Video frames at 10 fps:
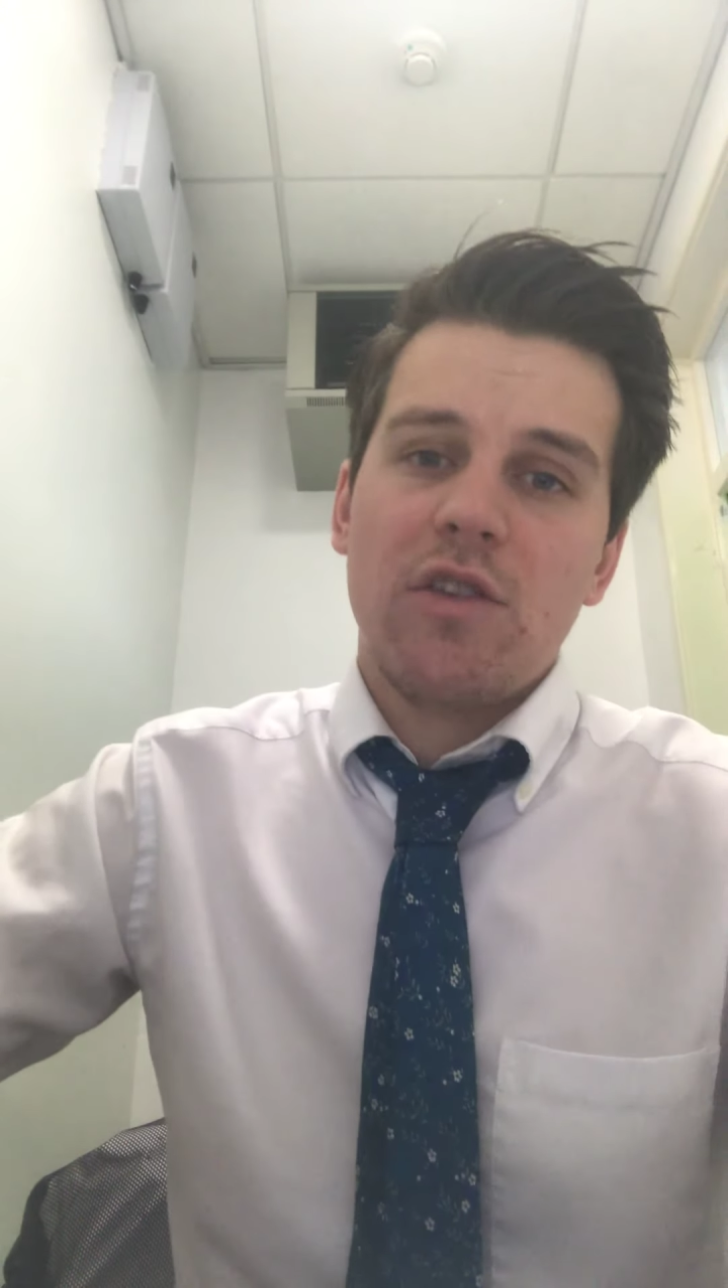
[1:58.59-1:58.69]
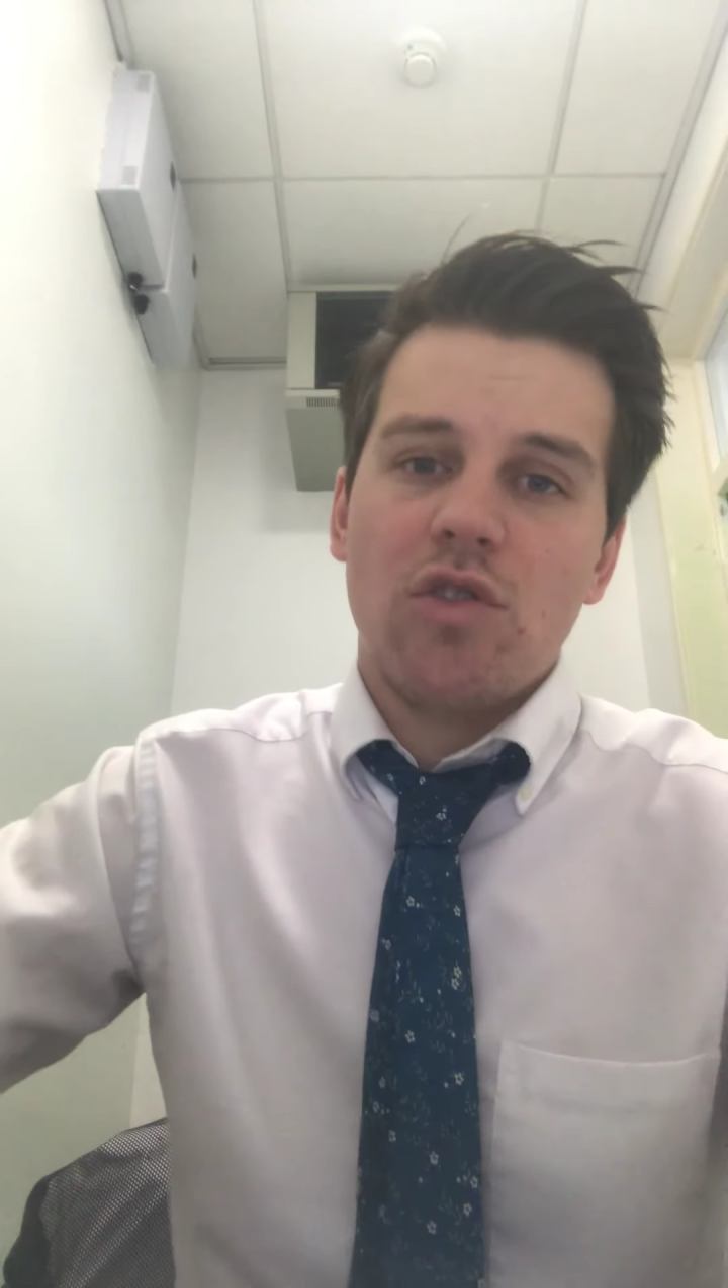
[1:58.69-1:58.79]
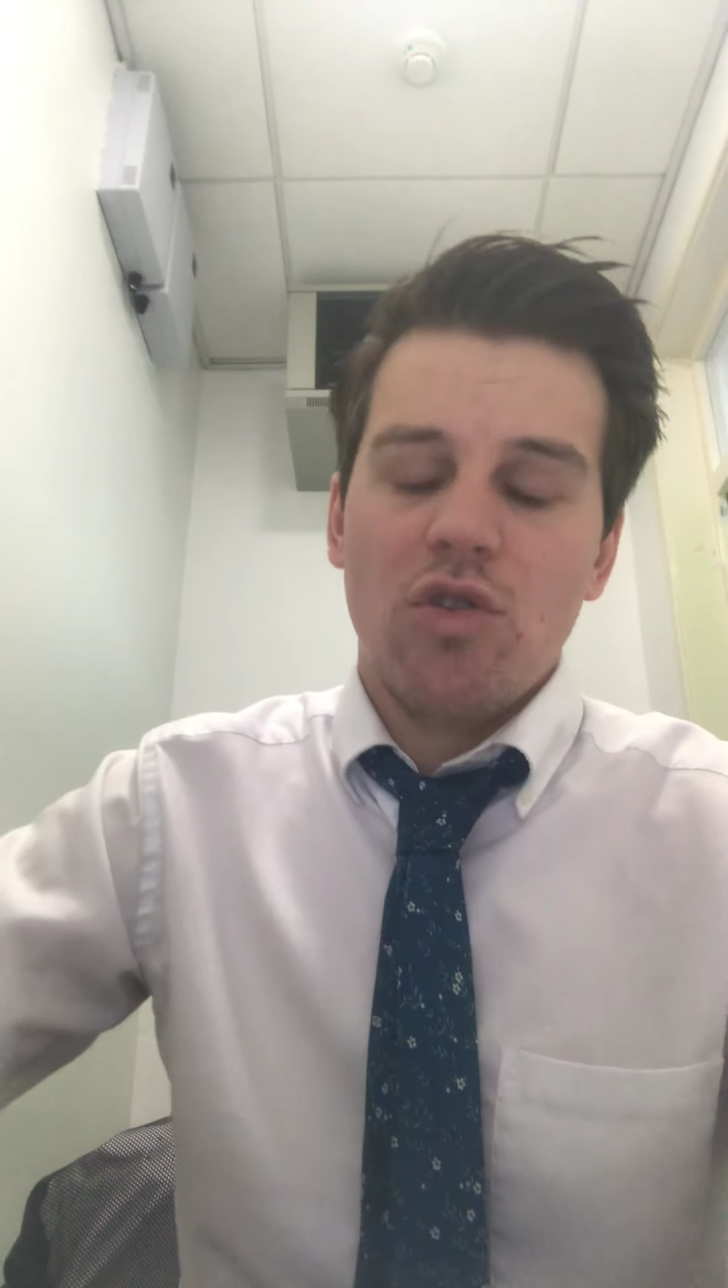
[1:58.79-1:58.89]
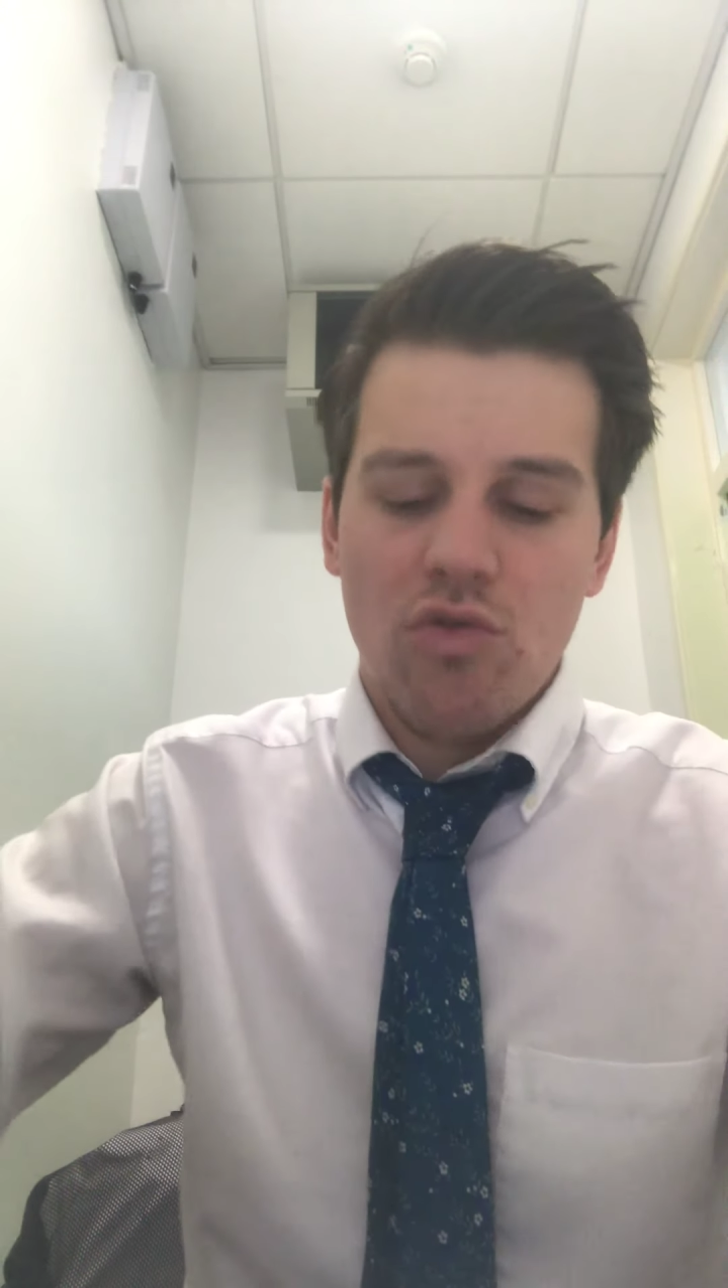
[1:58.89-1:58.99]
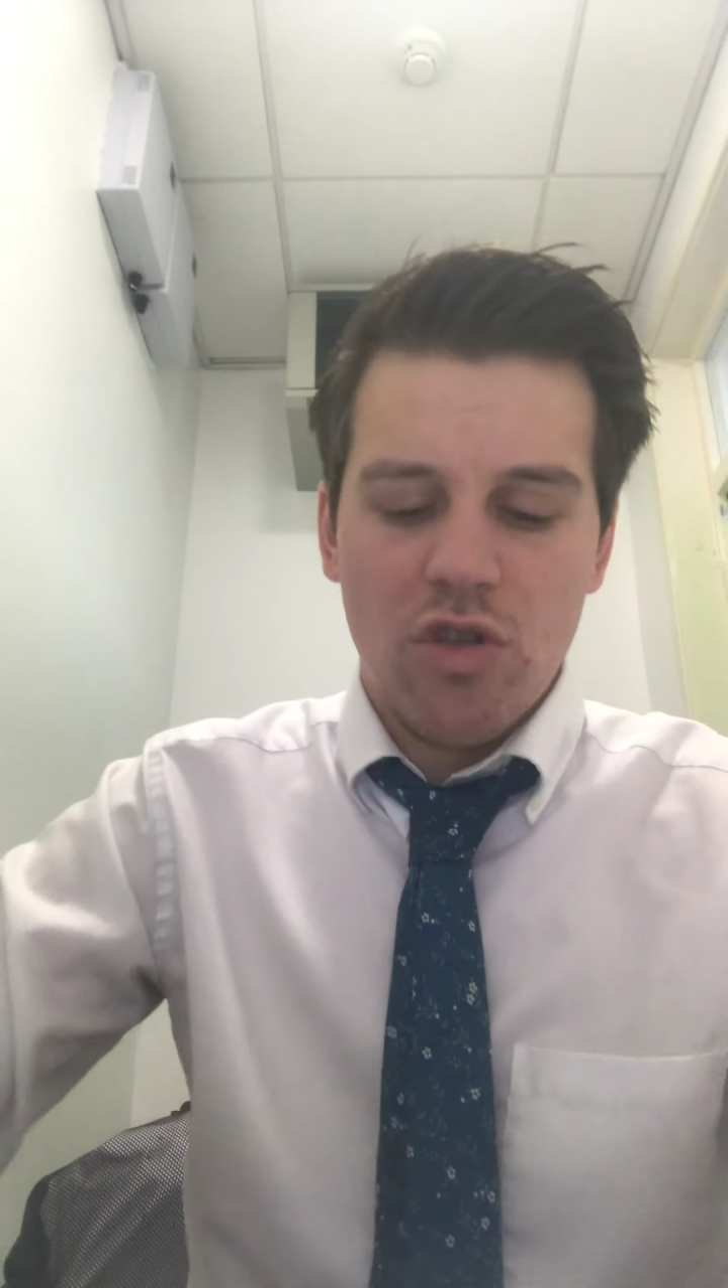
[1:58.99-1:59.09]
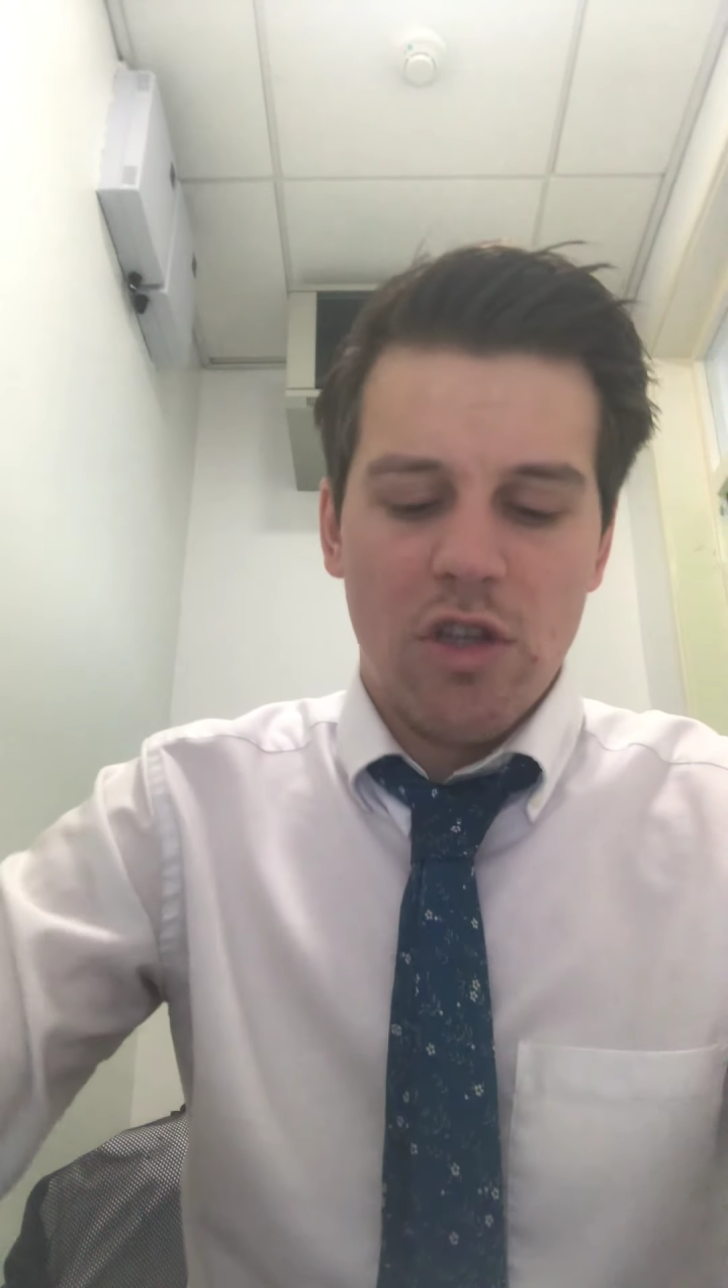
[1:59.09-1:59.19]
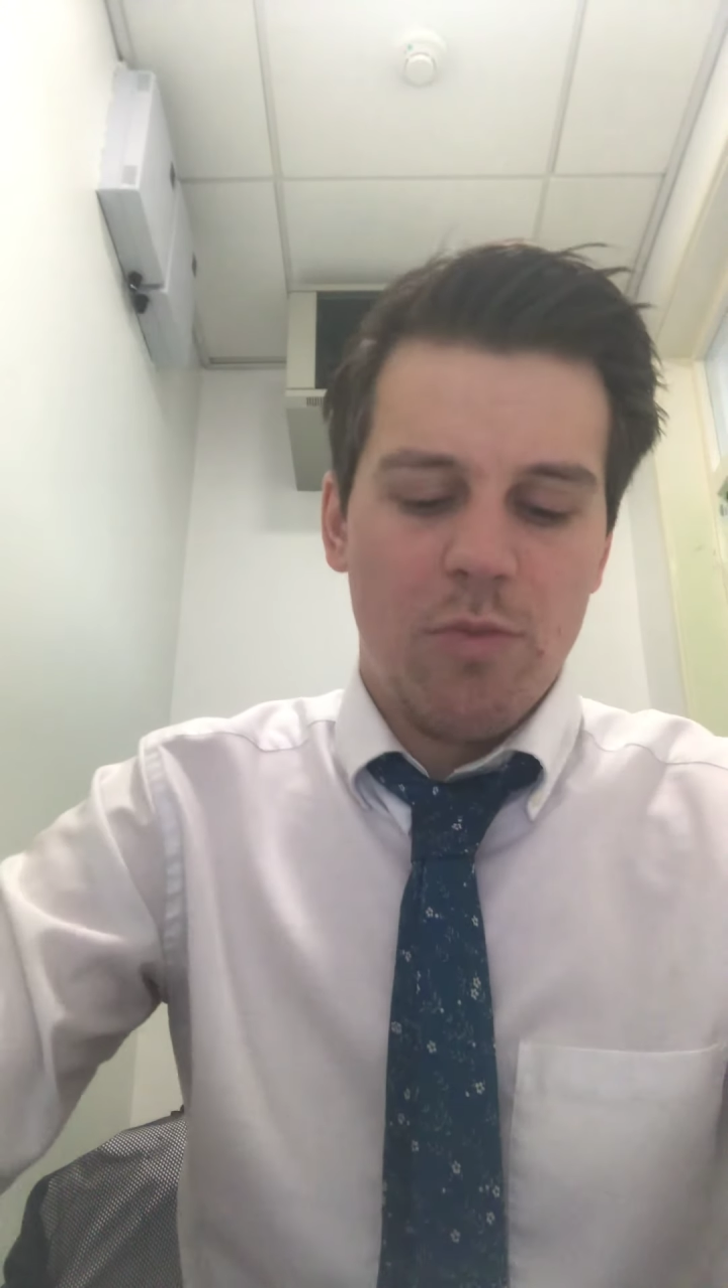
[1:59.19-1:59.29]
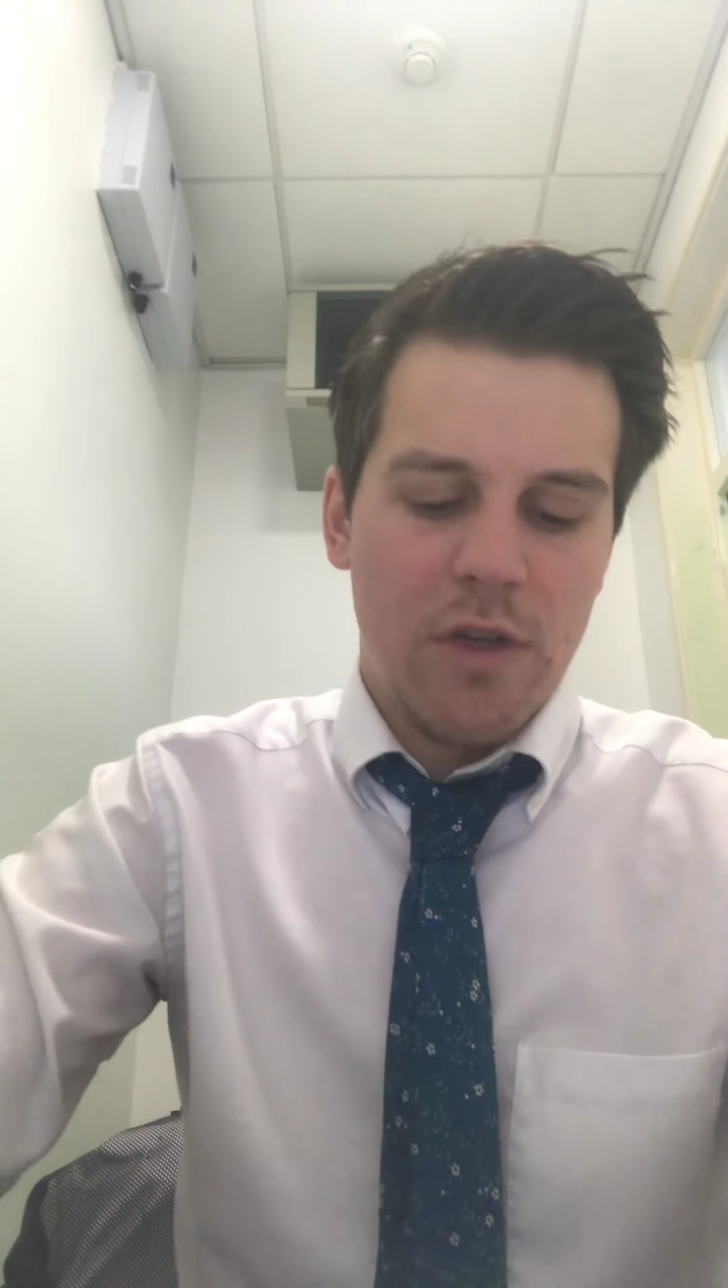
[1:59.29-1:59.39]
So usually there'll